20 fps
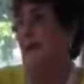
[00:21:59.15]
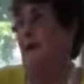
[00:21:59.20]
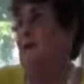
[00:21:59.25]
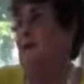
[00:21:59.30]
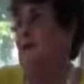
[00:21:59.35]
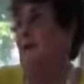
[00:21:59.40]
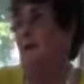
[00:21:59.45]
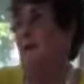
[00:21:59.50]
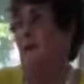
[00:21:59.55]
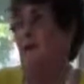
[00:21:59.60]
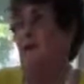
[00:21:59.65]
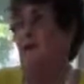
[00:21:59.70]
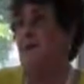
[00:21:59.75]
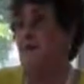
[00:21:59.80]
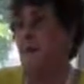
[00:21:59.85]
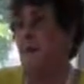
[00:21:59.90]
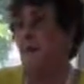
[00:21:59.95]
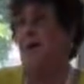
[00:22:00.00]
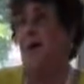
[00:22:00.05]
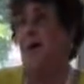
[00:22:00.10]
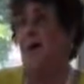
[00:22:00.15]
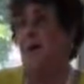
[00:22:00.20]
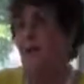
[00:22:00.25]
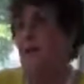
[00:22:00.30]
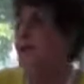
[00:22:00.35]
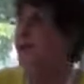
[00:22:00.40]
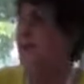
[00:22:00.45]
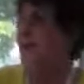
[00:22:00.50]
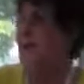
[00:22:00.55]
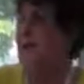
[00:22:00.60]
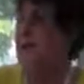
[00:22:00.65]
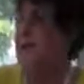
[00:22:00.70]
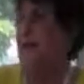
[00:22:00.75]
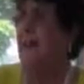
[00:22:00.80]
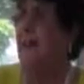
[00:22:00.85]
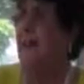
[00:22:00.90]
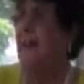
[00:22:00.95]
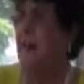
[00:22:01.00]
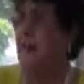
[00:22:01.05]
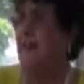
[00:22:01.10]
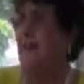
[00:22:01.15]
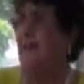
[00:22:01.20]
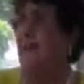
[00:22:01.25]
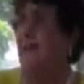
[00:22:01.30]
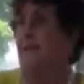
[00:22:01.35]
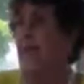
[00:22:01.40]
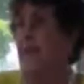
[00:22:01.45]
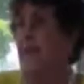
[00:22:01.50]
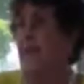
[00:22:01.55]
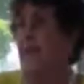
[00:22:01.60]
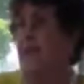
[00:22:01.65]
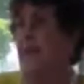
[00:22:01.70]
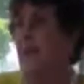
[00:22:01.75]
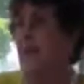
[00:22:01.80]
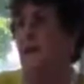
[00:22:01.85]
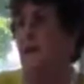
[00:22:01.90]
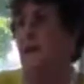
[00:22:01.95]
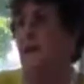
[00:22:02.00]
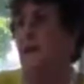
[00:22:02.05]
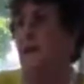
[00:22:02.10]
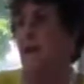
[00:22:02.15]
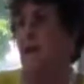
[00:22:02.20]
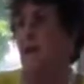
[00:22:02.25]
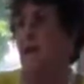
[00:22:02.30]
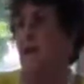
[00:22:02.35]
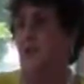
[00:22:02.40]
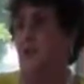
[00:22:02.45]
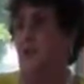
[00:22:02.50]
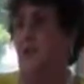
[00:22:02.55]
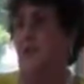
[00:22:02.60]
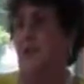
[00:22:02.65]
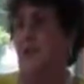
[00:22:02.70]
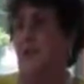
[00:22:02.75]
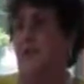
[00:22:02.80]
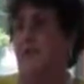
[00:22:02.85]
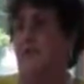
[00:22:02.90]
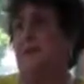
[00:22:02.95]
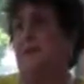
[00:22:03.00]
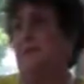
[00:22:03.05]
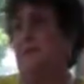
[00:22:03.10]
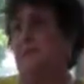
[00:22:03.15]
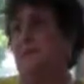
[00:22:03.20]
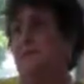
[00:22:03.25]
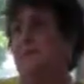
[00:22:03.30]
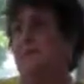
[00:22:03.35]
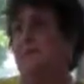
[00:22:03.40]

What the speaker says: yes, it was, oh, well, they're going to take care of that, and they're going to change things.